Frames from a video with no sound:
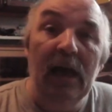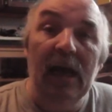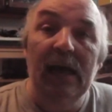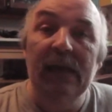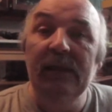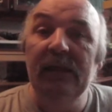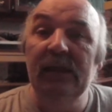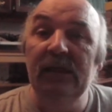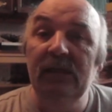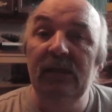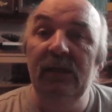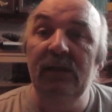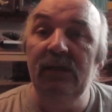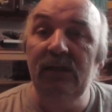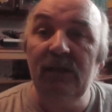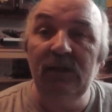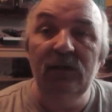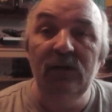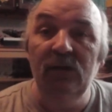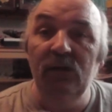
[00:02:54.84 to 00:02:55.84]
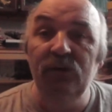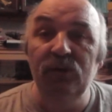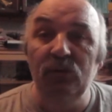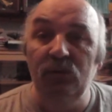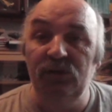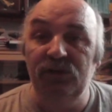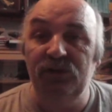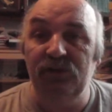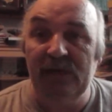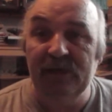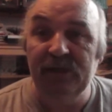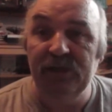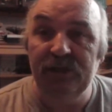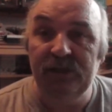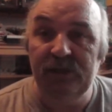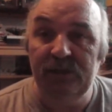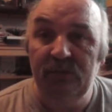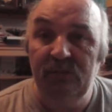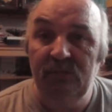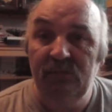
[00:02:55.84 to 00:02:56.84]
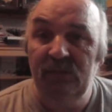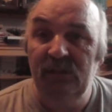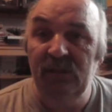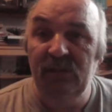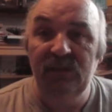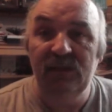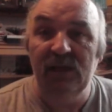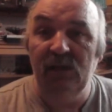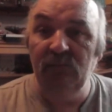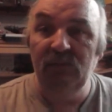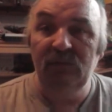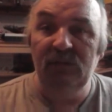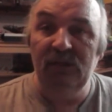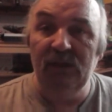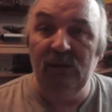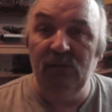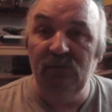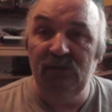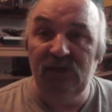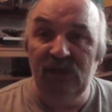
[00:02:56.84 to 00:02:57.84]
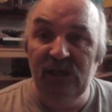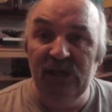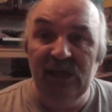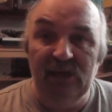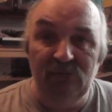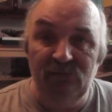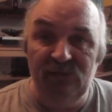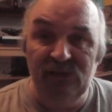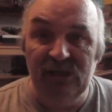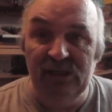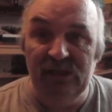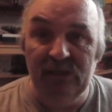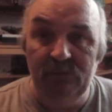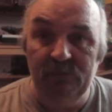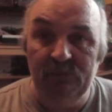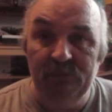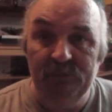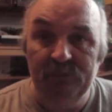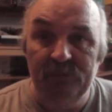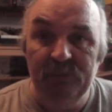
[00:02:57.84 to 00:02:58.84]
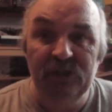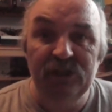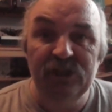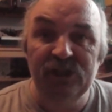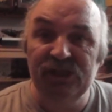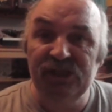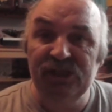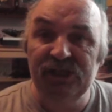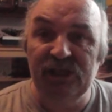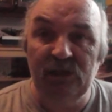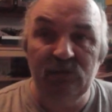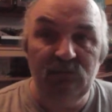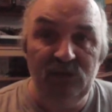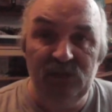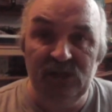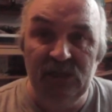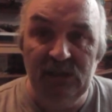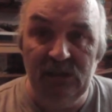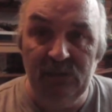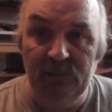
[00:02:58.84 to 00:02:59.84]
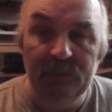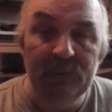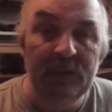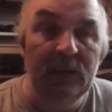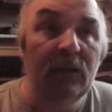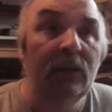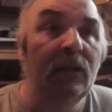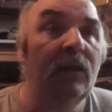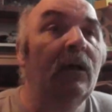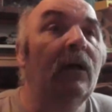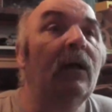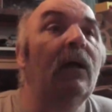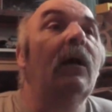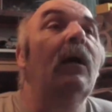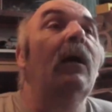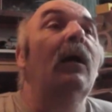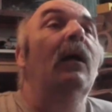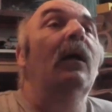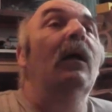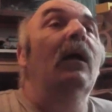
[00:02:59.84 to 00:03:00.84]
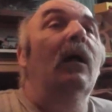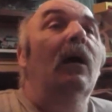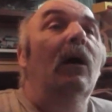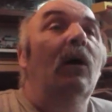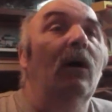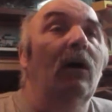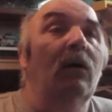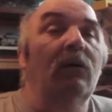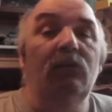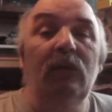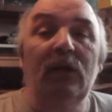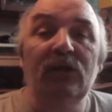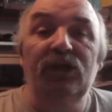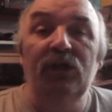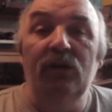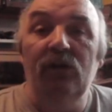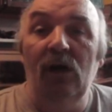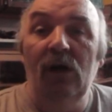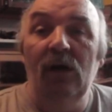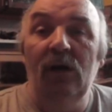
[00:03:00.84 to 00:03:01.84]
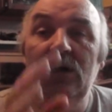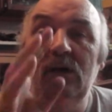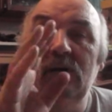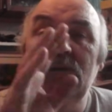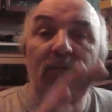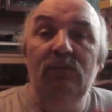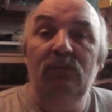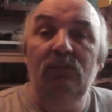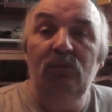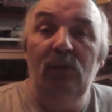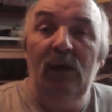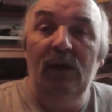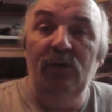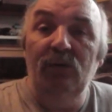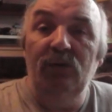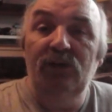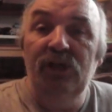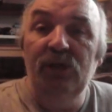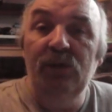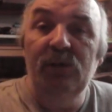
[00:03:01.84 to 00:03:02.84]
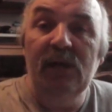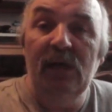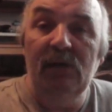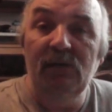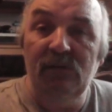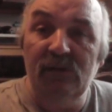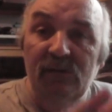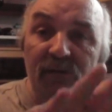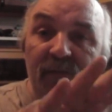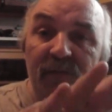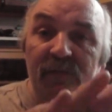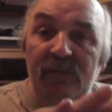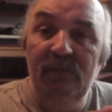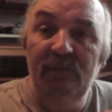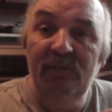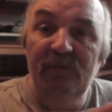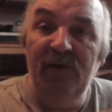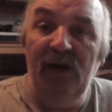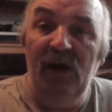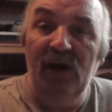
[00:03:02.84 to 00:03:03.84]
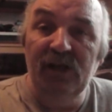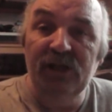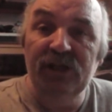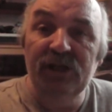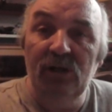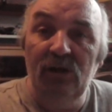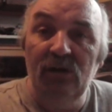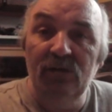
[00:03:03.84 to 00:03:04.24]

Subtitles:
and you lose all the scratches. So you don't see them. You just don't see them. Once you've got one or two coats of varnish